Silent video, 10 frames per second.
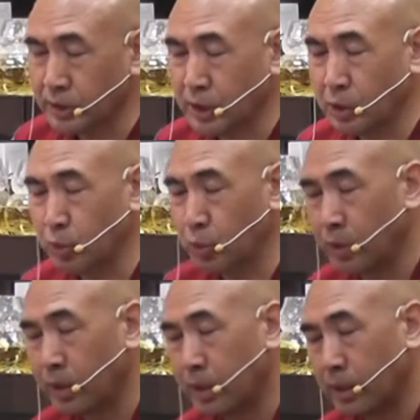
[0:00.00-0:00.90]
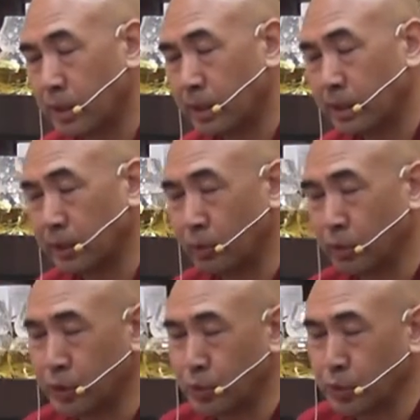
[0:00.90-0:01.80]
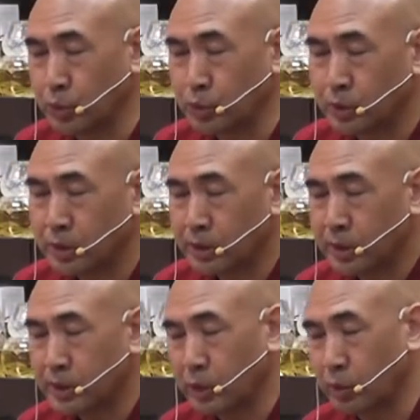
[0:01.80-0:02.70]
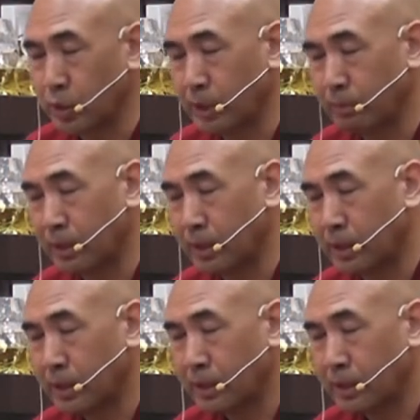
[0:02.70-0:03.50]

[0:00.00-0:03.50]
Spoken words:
try to, you know, reduce, try to have a